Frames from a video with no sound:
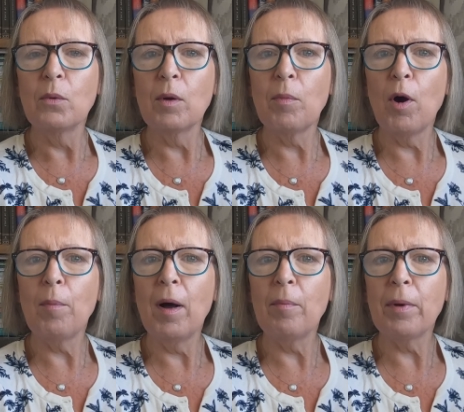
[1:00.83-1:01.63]
will
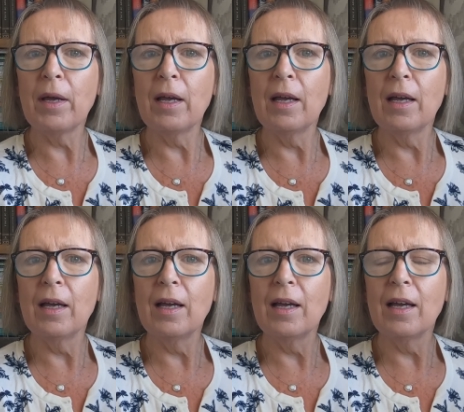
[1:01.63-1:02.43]
pop up
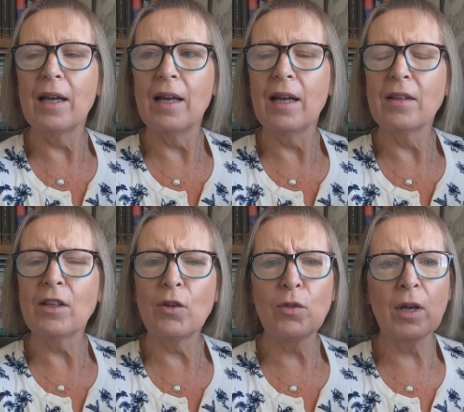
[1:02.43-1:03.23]

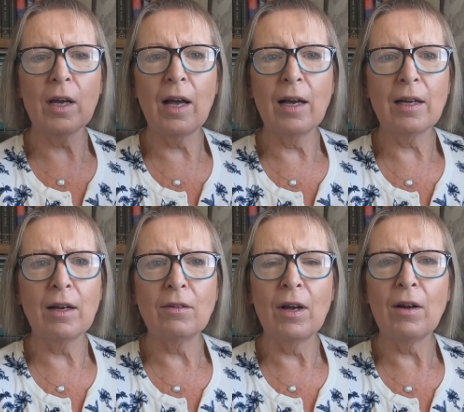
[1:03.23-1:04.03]
that you think,
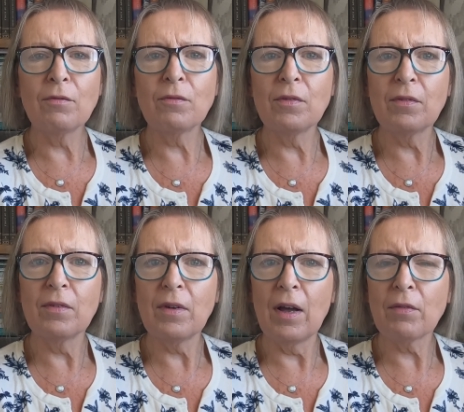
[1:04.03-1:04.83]
no,
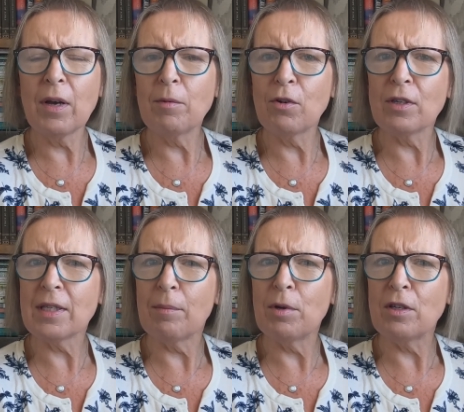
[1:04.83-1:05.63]
I've come
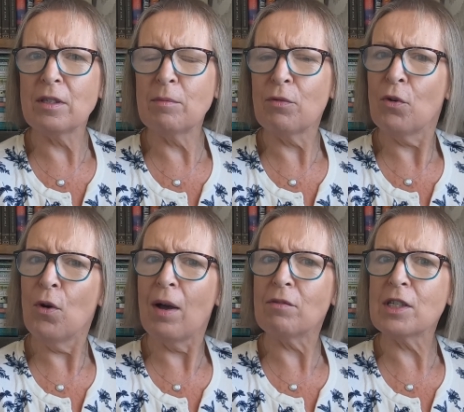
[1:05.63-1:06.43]
across that person
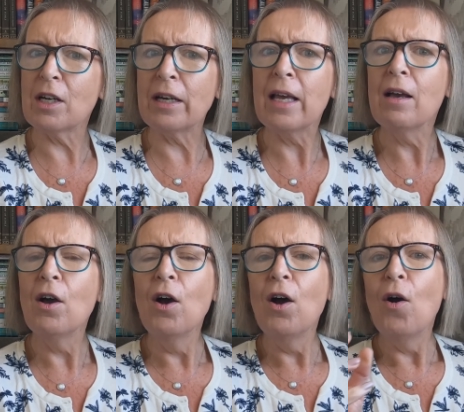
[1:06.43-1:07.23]
before, haven't I?
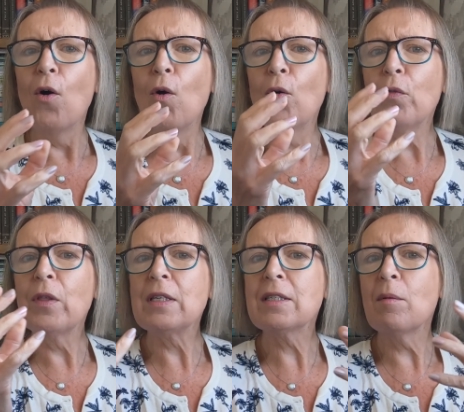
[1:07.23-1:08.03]
Or
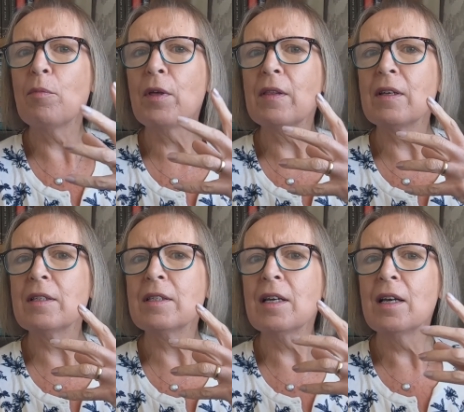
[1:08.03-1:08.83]
there's something
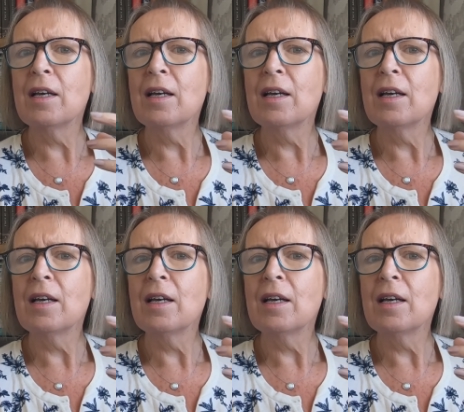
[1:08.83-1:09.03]
that's